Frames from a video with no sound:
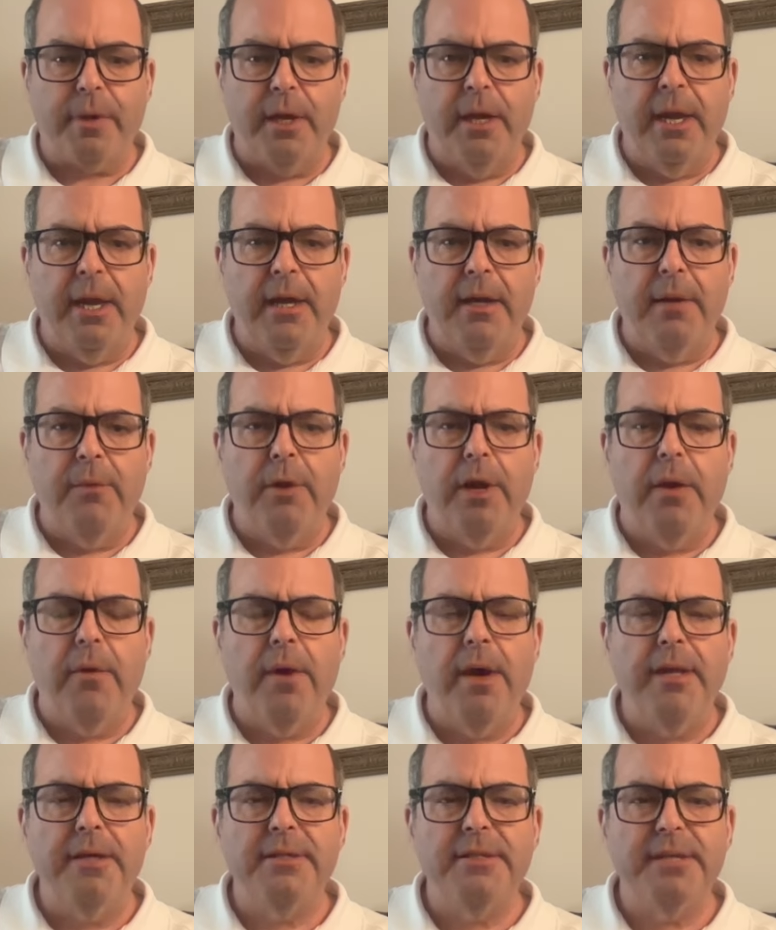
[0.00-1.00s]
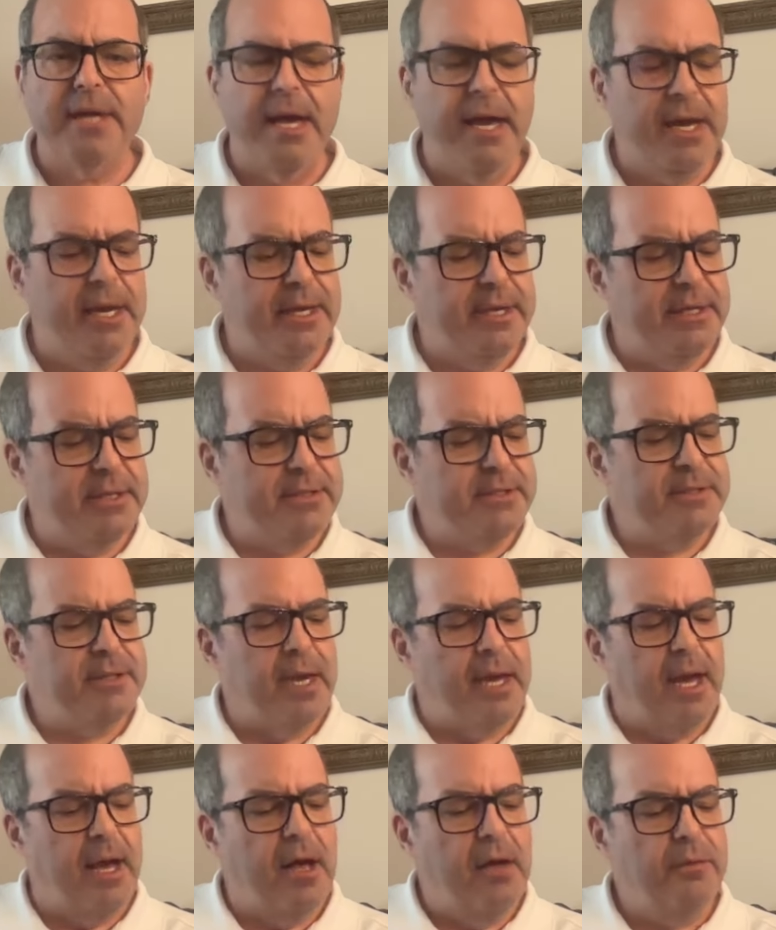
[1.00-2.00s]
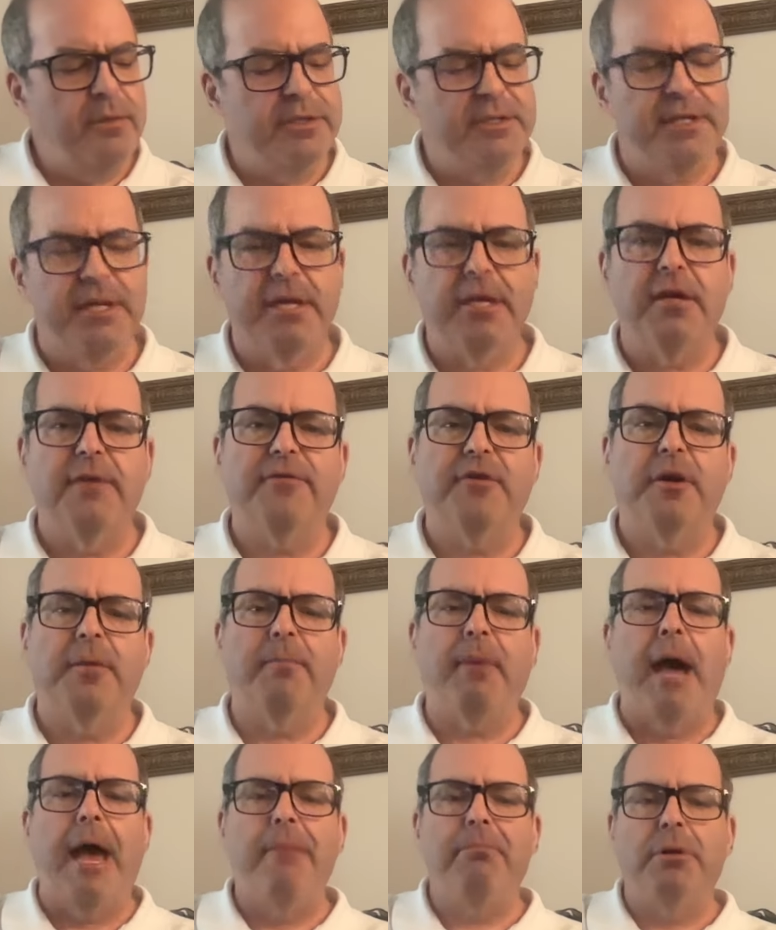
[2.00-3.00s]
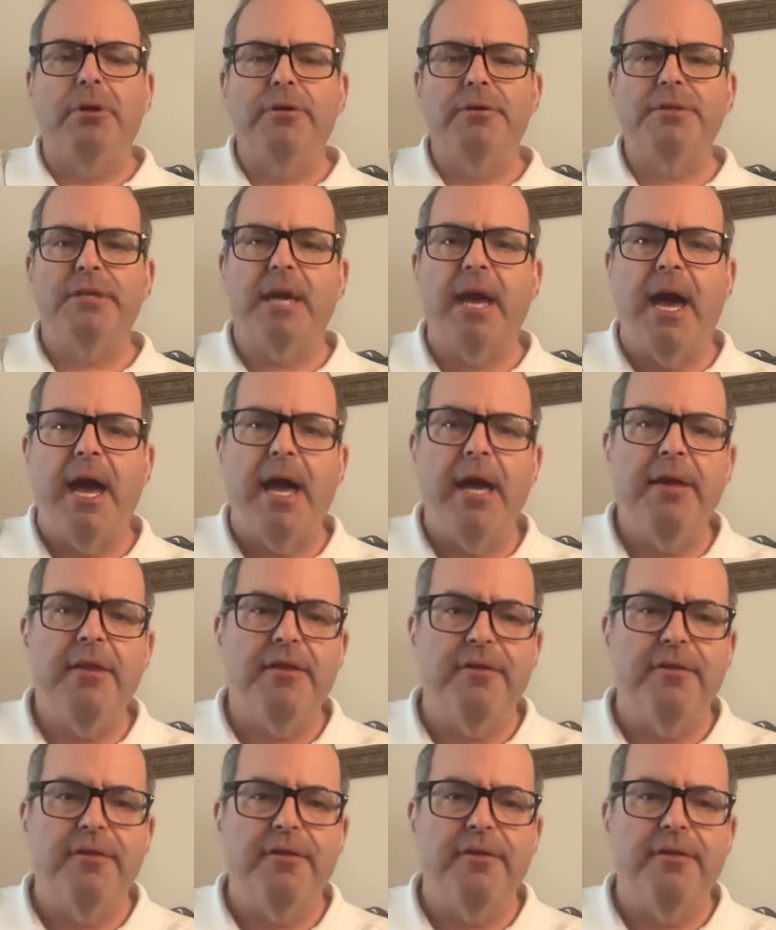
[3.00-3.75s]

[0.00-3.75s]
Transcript: And what I want to say is, I always think of Goodbye Blue Sky,